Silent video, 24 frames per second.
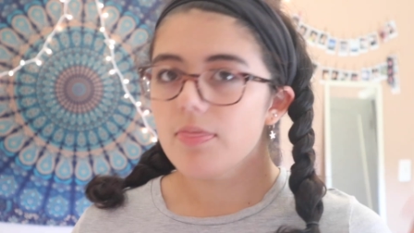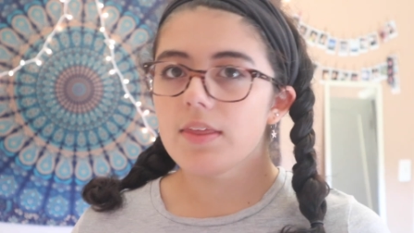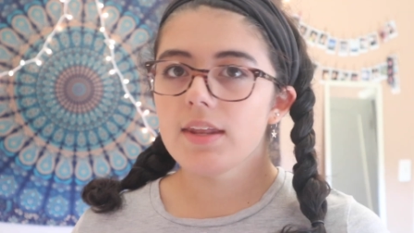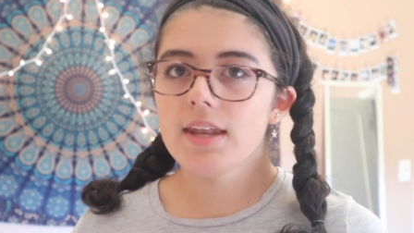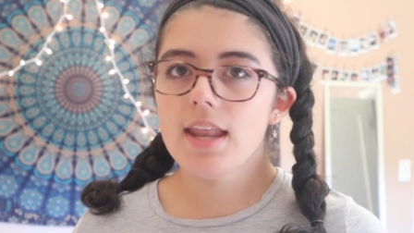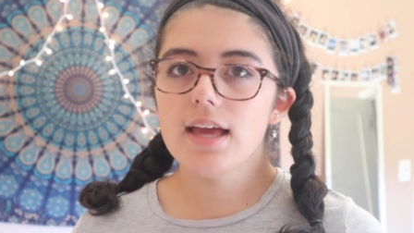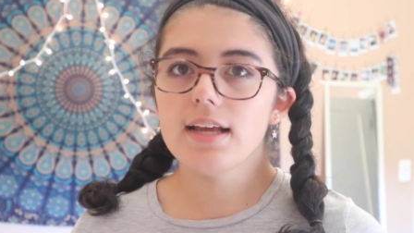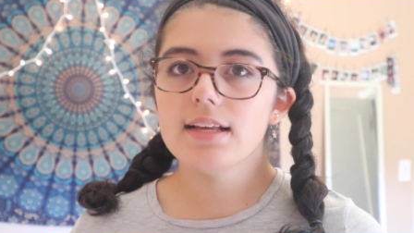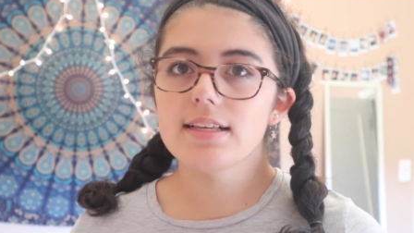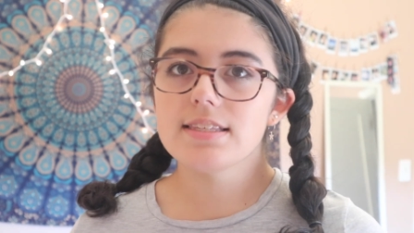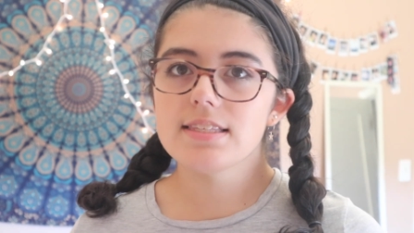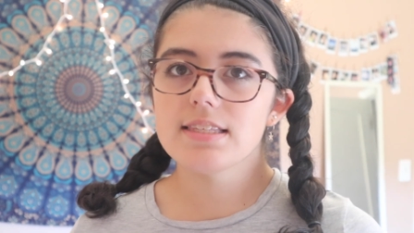The
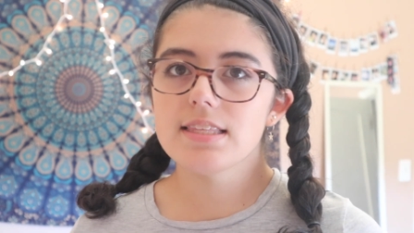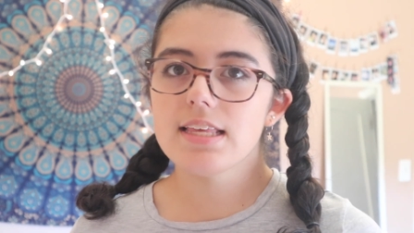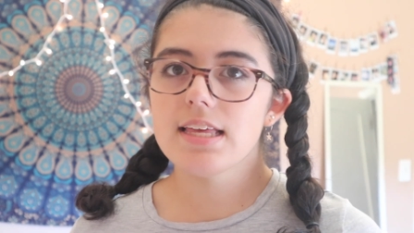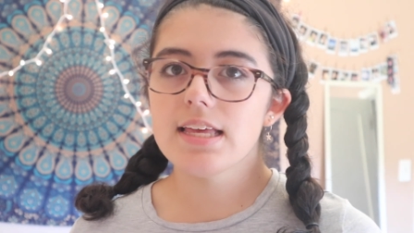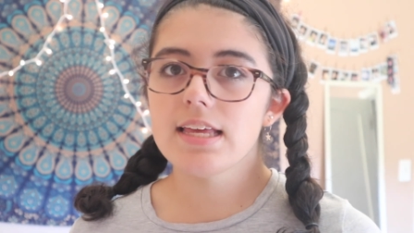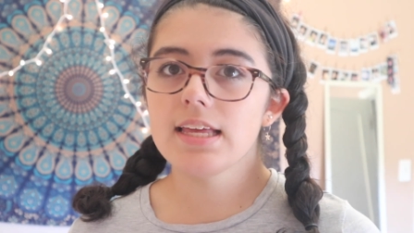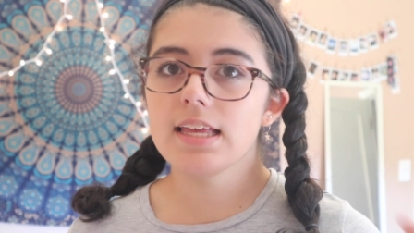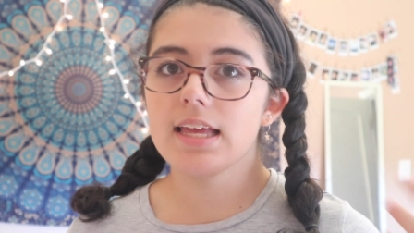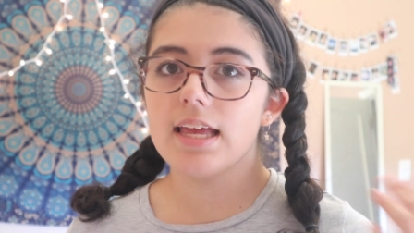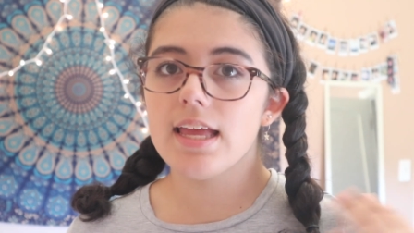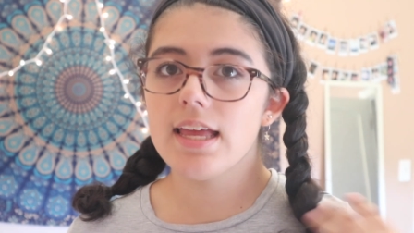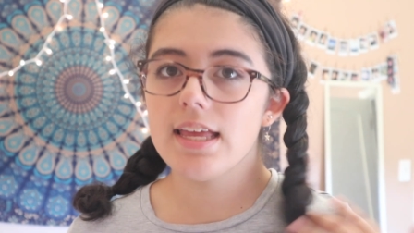next
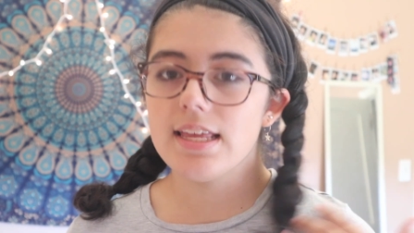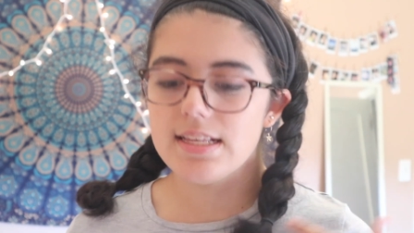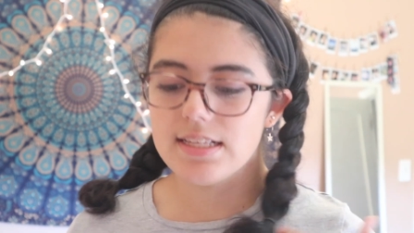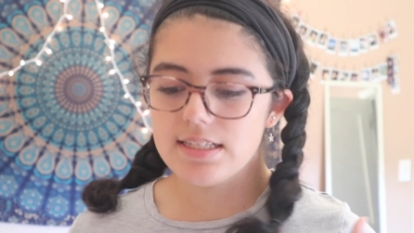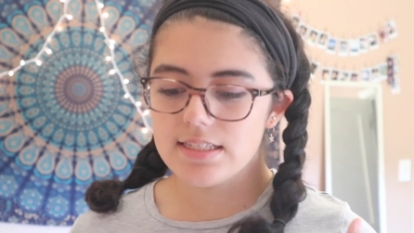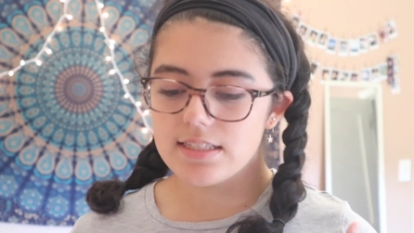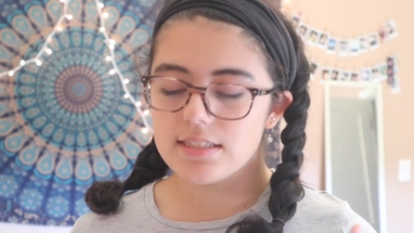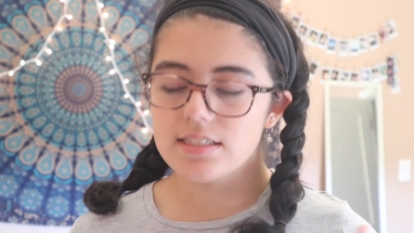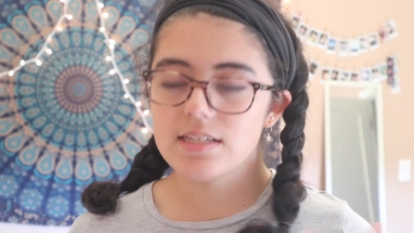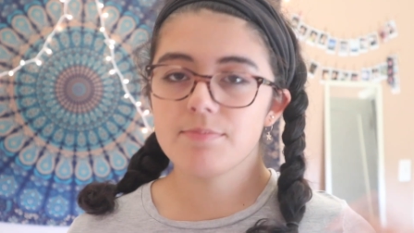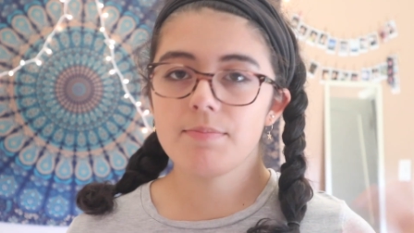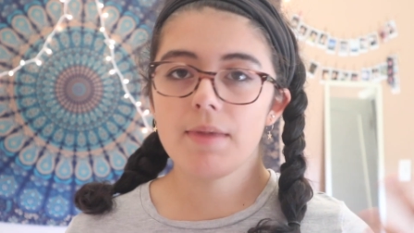thing
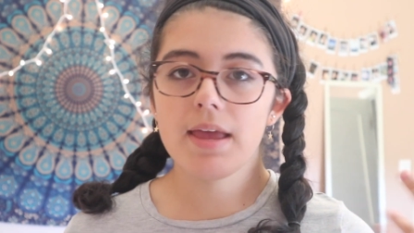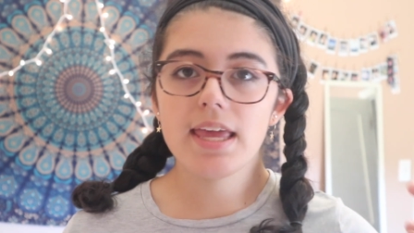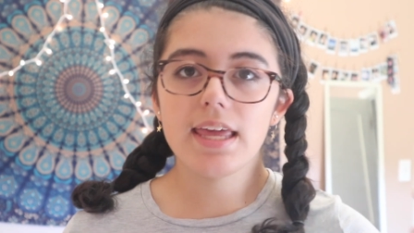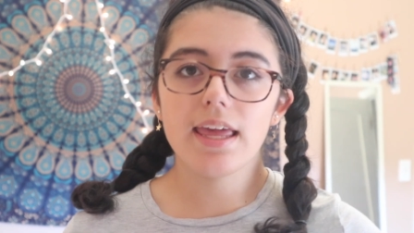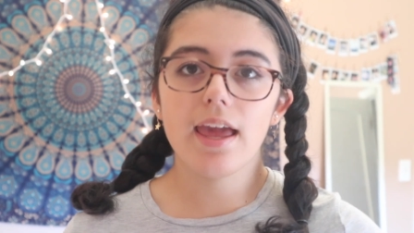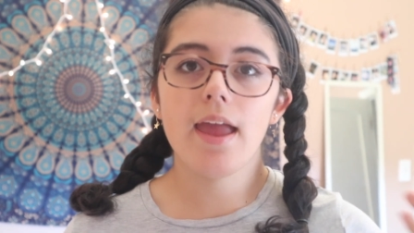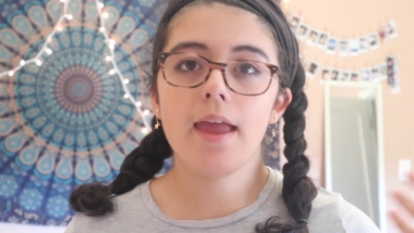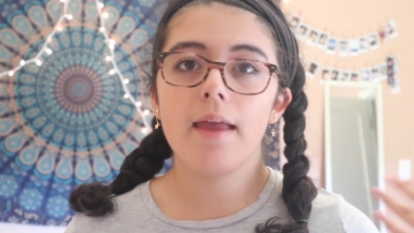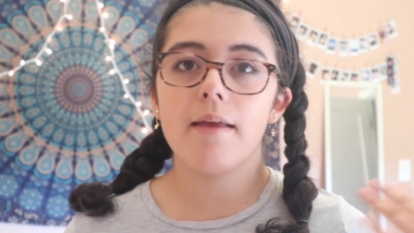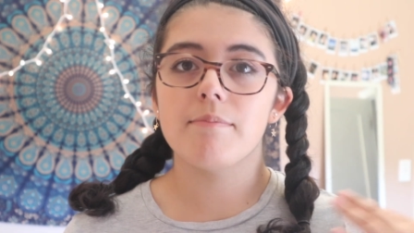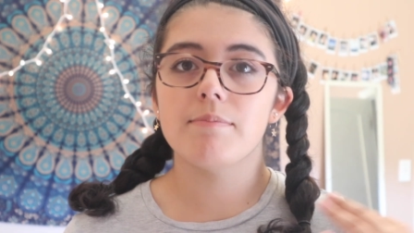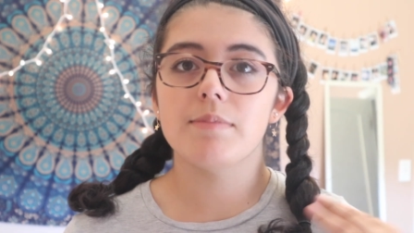is to make
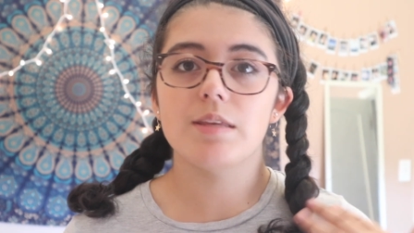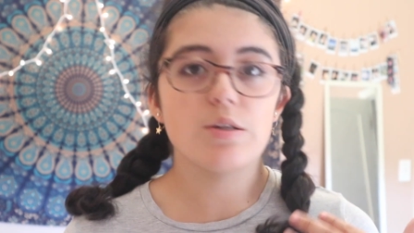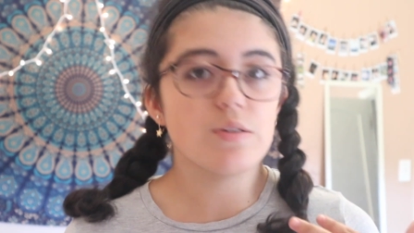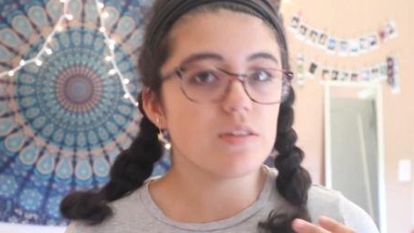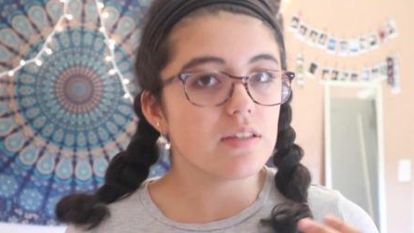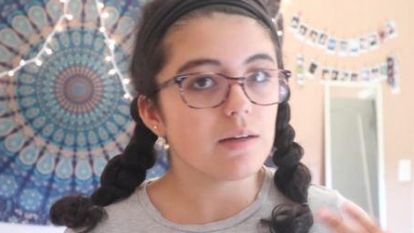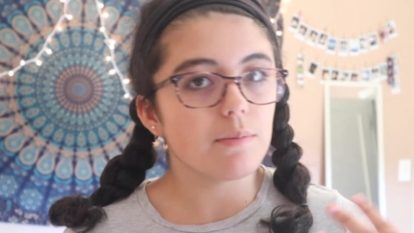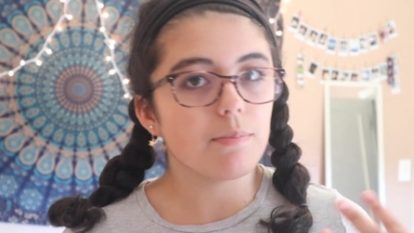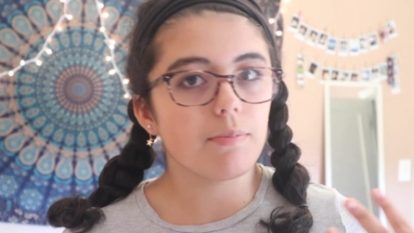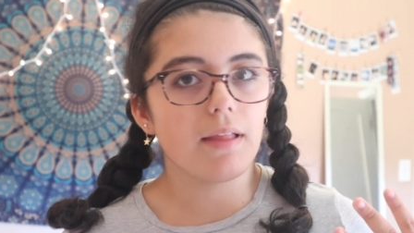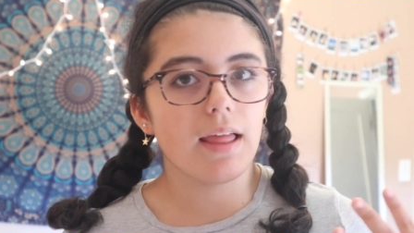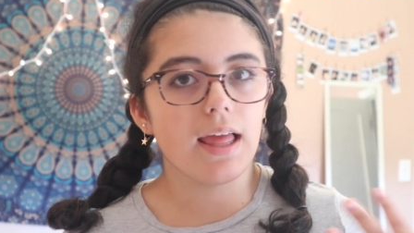a
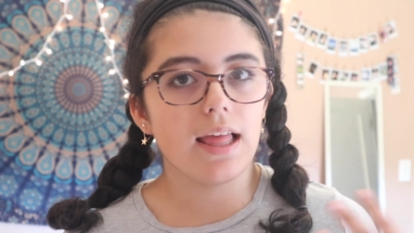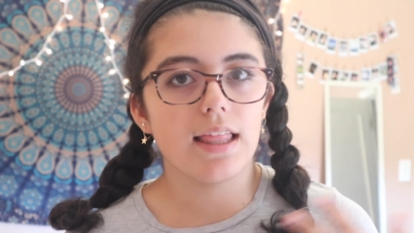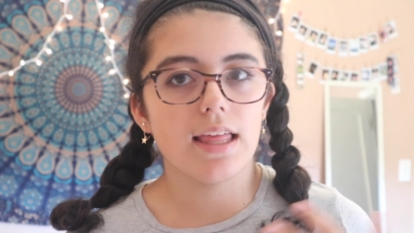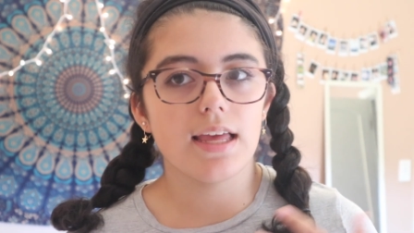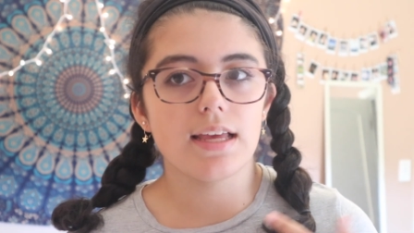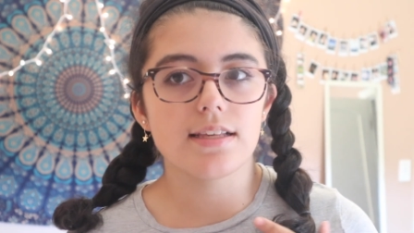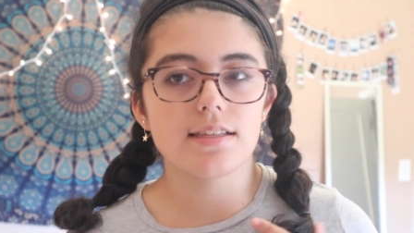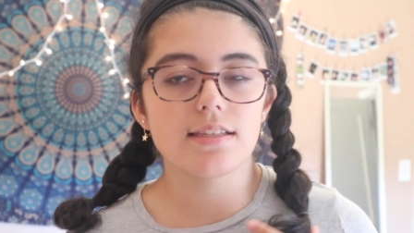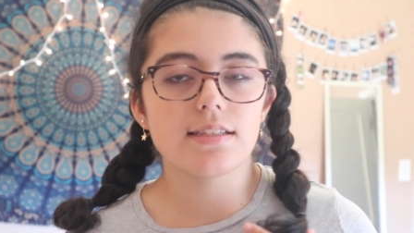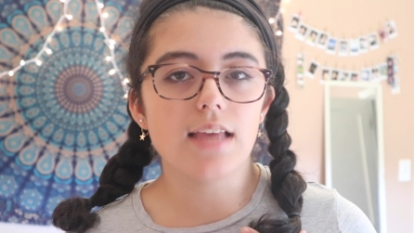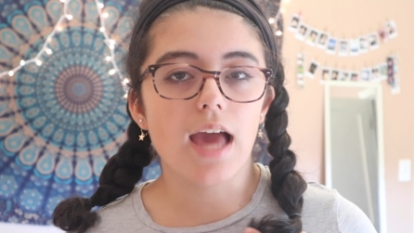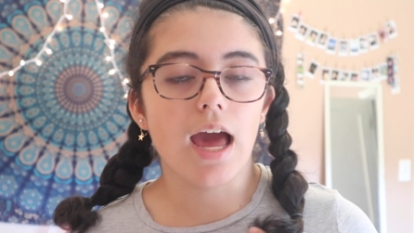music playlist.